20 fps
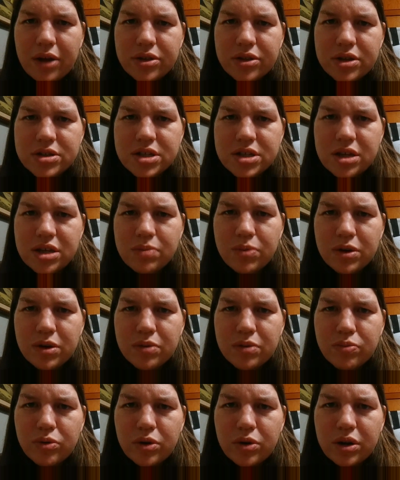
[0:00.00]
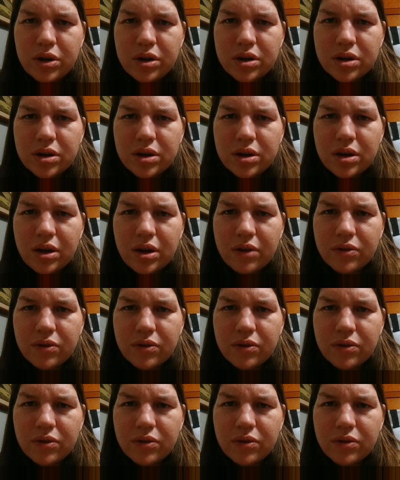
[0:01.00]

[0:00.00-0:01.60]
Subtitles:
the cheapest point of